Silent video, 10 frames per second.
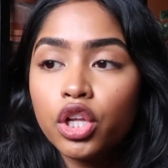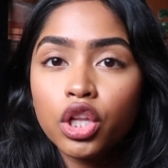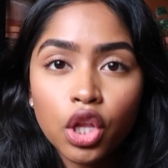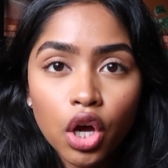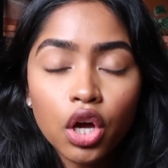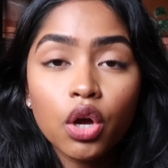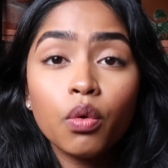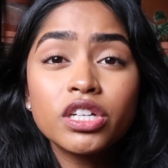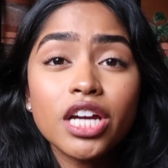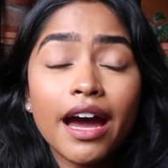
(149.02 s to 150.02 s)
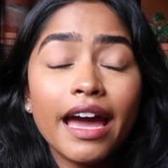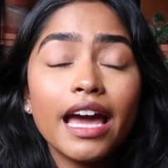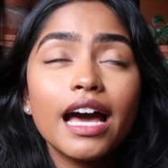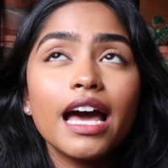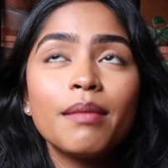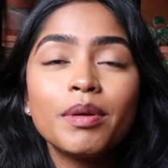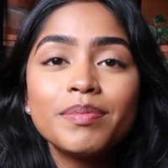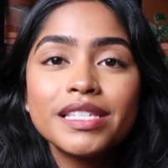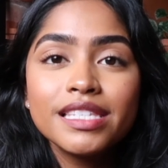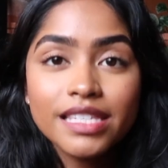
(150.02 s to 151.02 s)
look, which I am
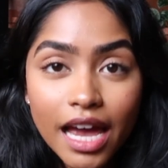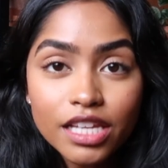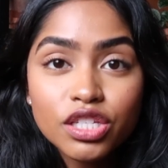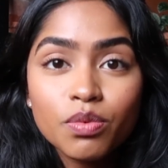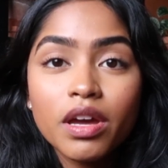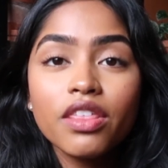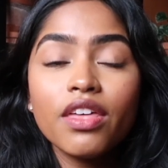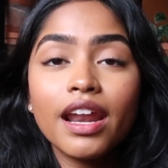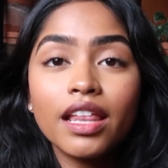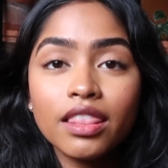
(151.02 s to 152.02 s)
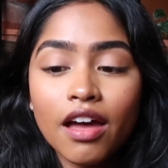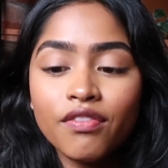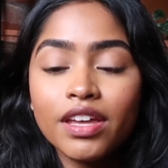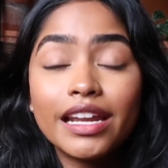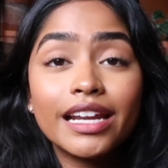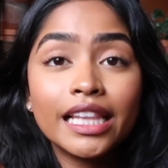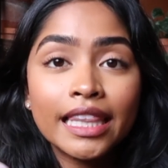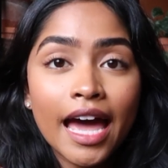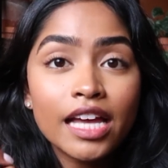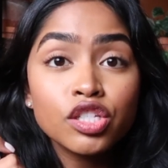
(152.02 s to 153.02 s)
obsessed with, and I love it, and it
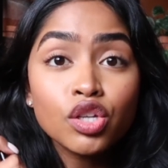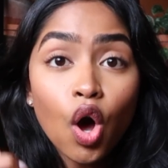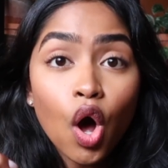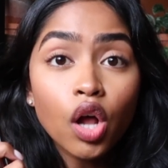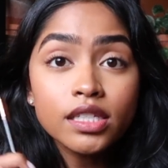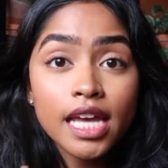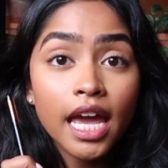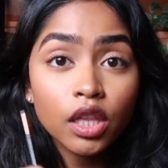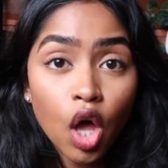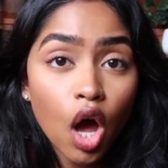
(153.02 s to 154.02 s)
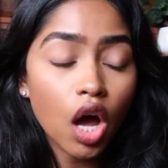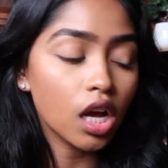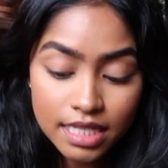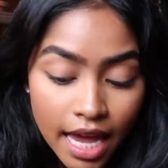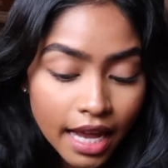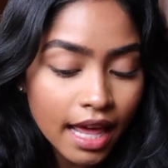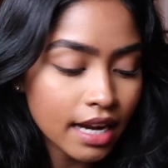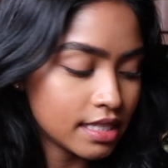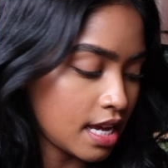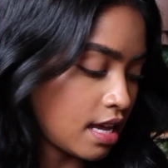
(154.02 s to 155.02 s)
lasts all day long. 10
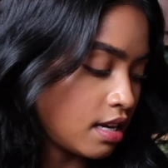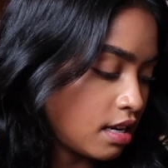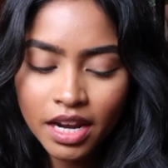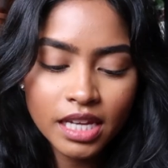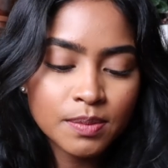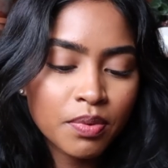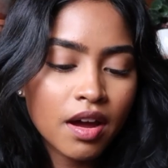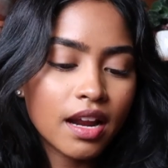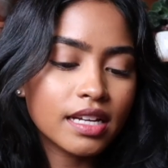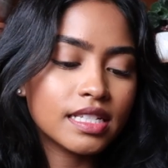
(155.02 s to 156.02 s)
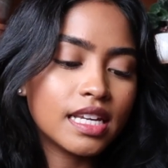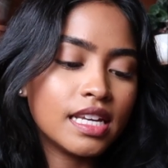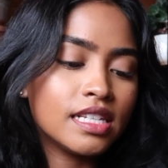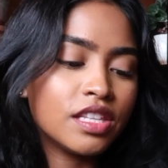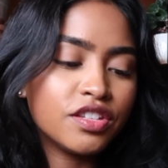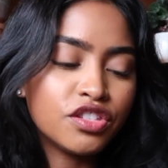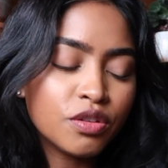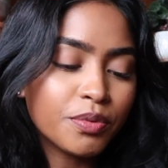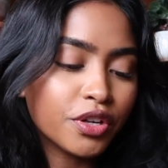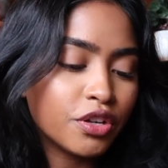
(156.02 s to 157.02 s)
out of 10. The next product is the
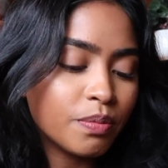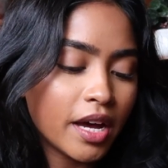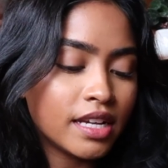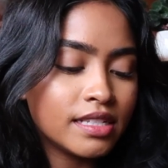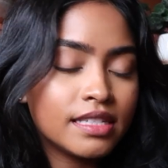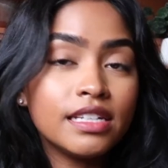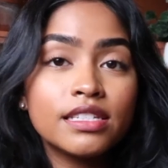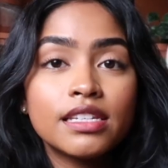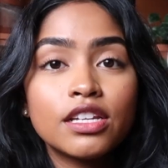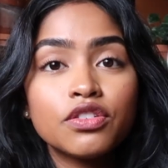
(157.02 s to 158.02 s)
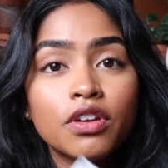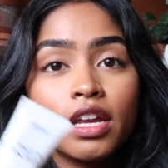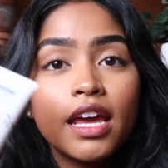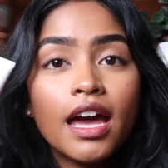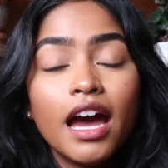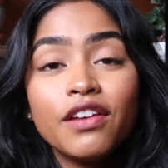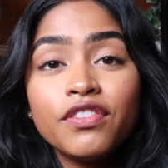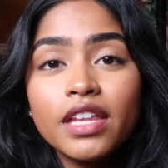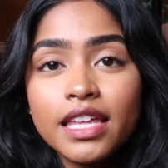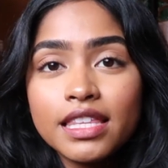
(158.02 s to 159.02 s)
Supergoop Unseen Sunscreen. I
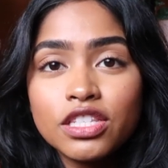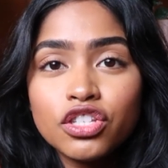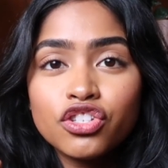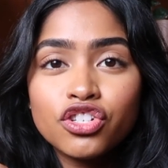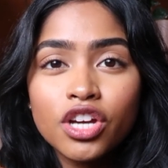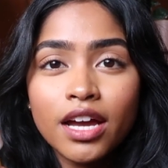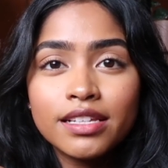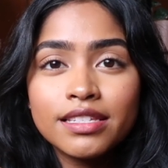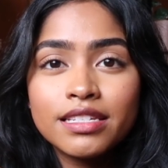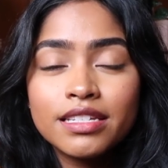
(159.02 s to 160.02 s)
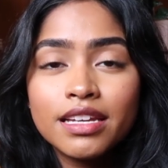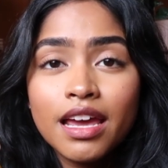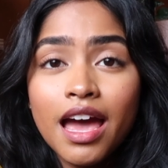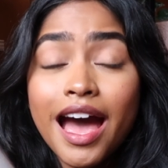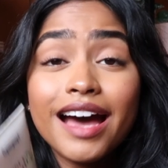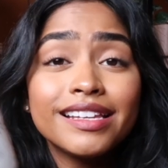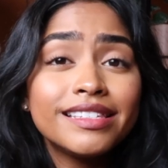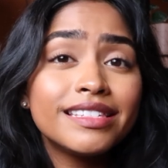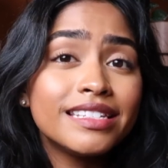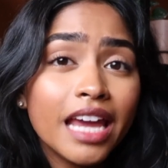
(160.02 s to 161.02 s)
feel like this is just a
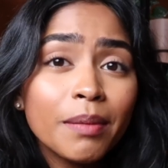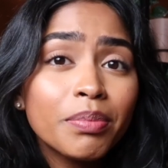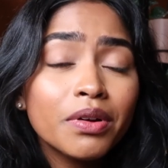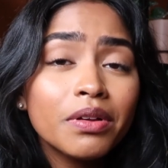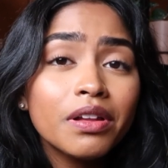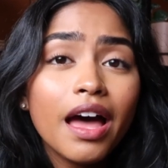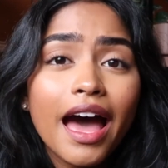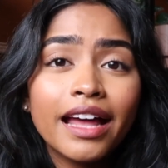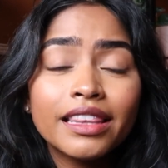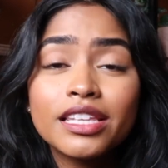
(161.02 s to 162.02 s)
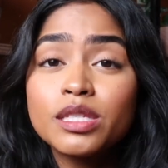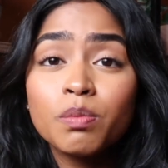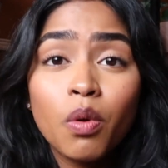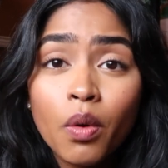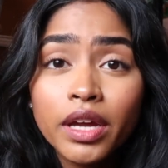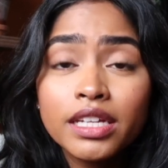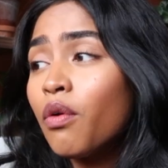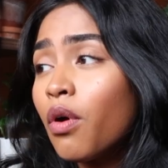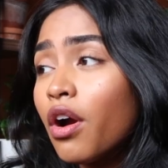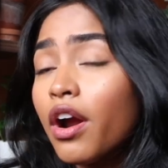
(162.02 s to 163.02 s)
staple at this point
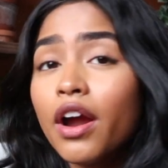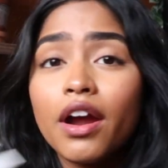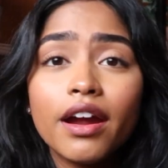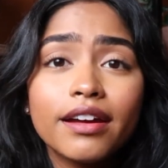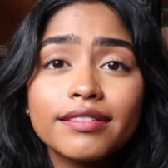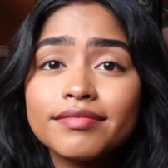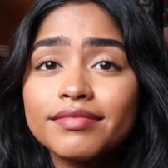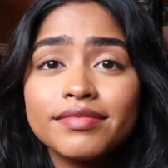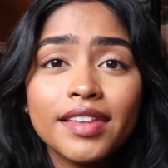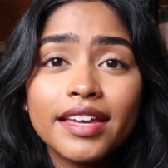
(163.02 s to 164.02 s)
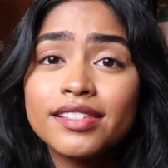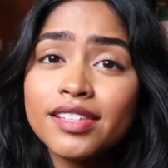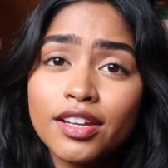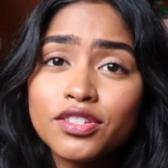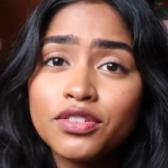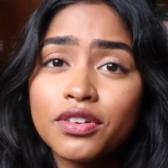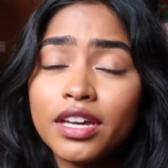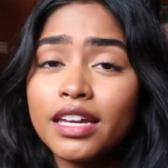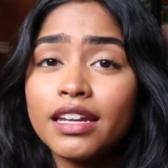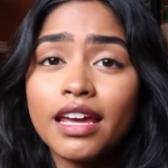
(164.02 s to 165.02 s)
for like
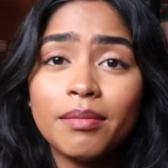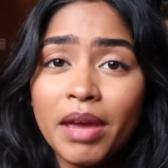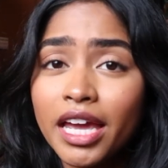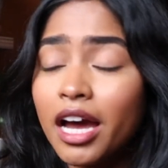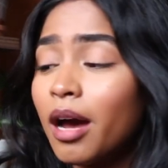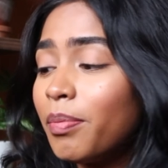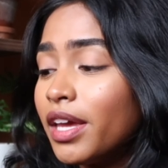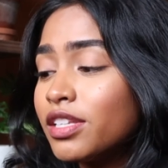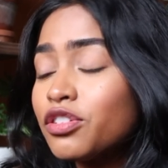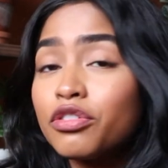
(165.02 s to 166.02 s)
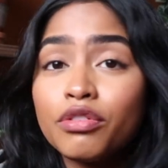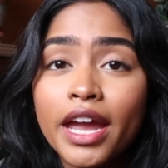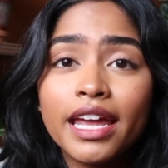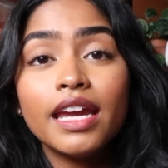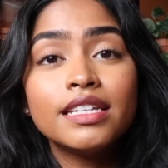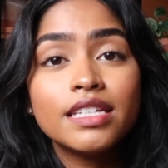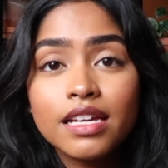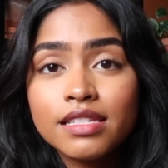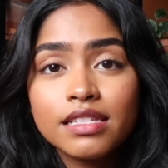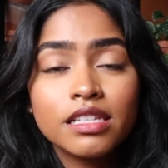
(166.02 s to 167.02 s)
sunscreen and makeup. It's great. It
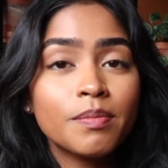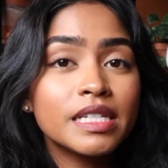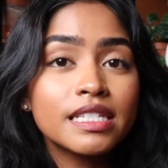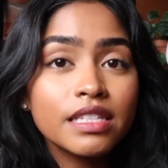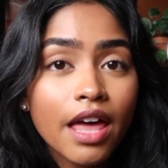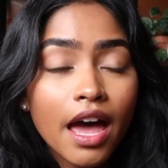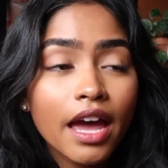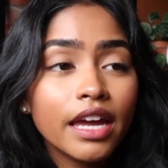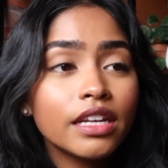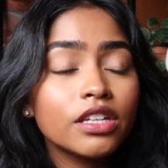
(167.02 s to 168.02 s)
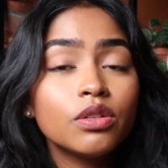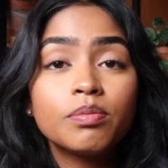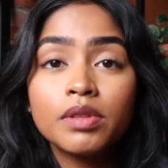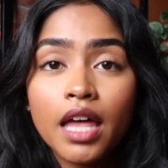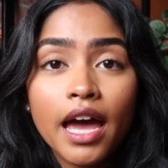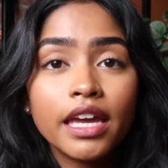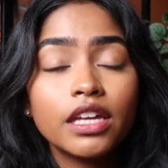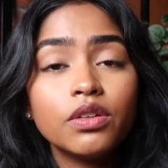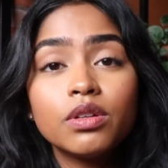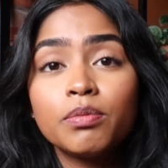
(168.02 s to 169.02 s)
doesn't slip and slide. You apply
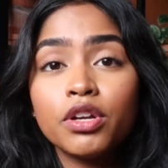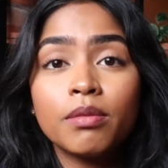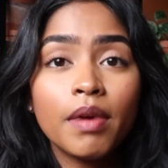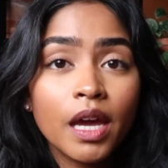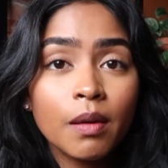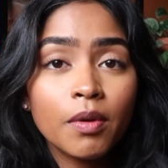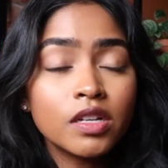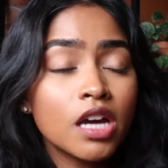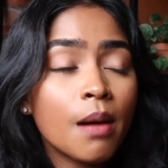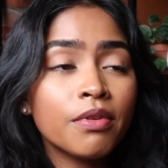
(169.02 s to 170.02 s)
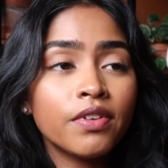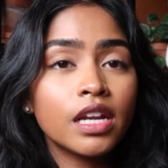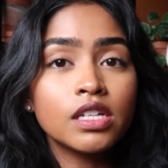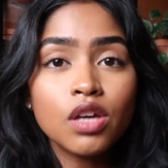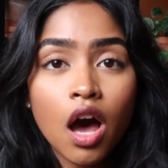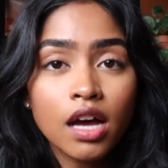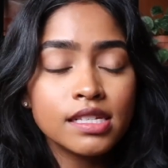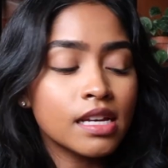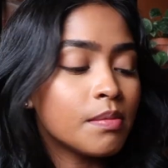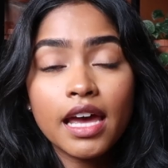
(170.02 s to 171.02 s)
it, you can put your makeup on top of it. It's
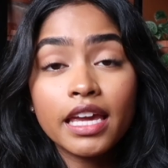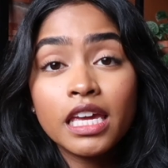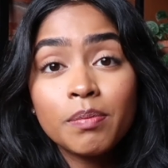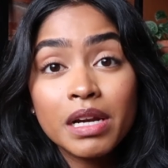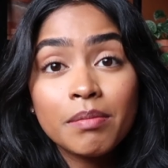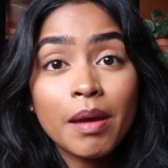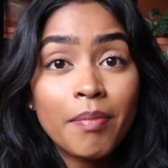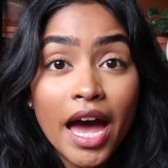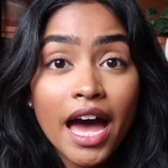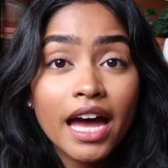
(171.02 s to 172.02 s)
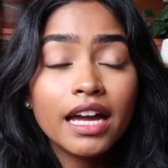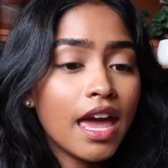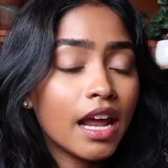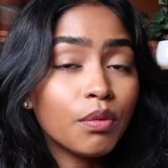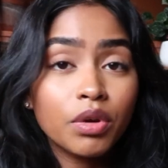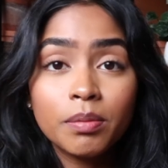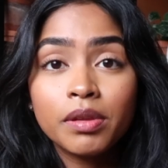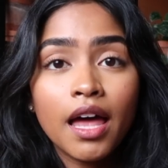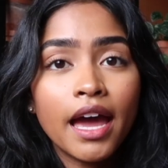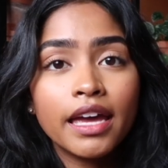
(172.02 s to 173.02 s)
awesome. I keep it in my bag and I
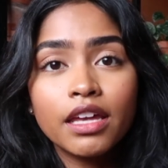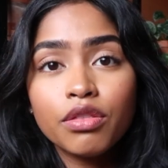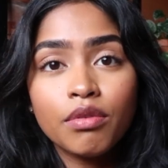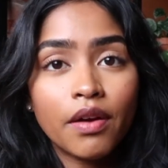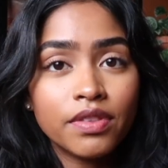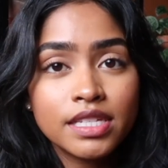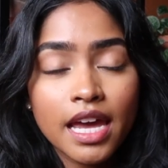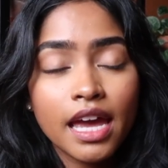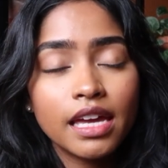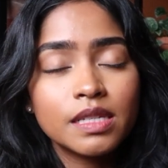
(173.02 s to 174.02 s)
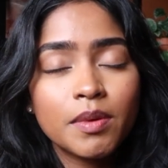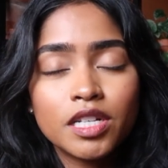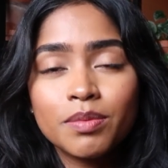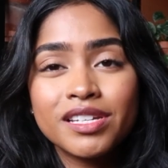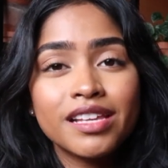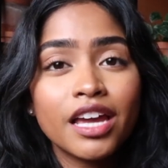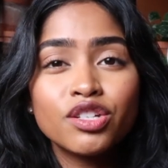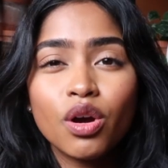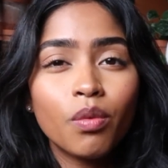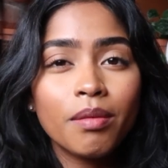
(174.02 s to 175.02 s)
reapply it throughout the day, especially because I
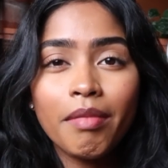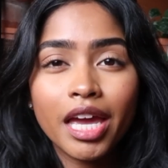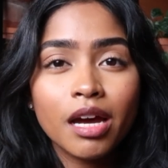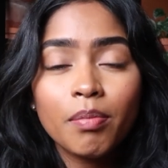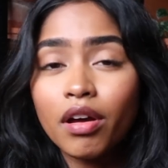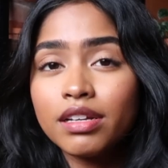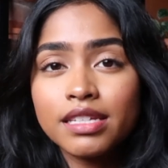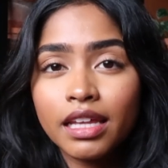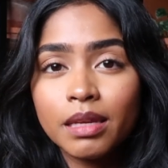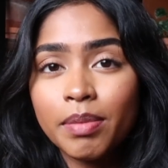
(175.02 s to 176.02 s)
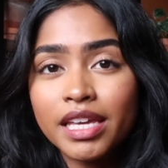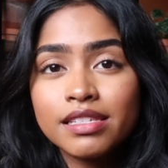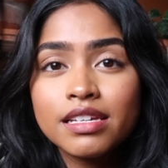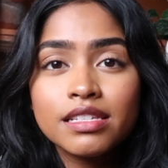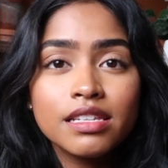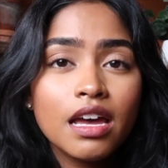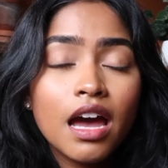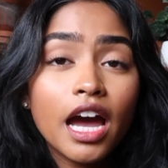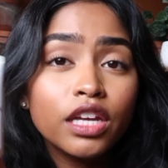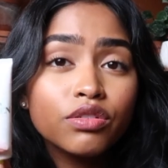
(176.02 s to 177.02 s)
don't wear makeup on a daily basis.
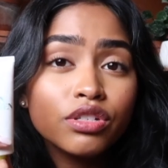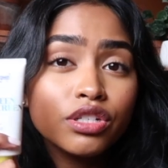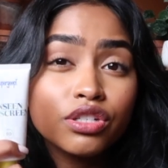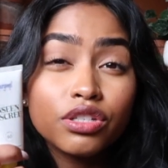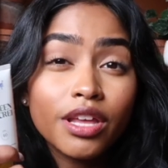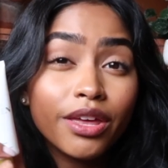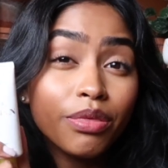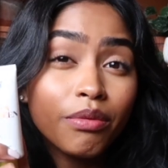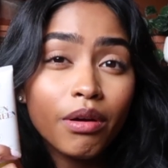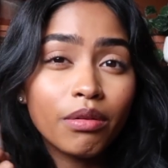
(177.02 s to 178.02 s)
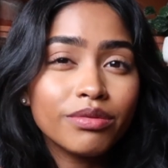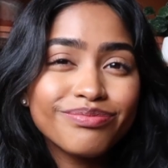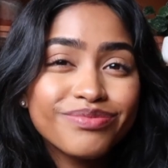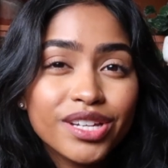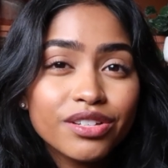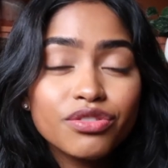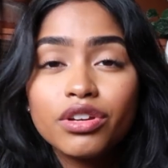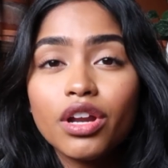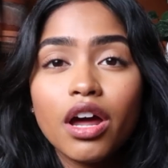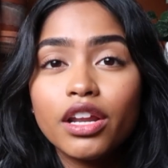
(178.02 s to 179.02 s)
I usually just like throw
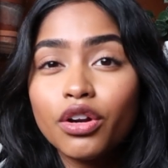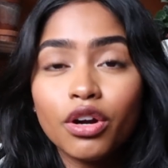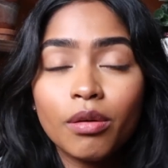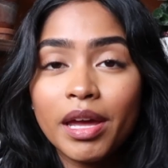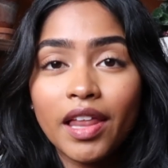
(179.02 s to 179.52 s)
sunscreen on and curl my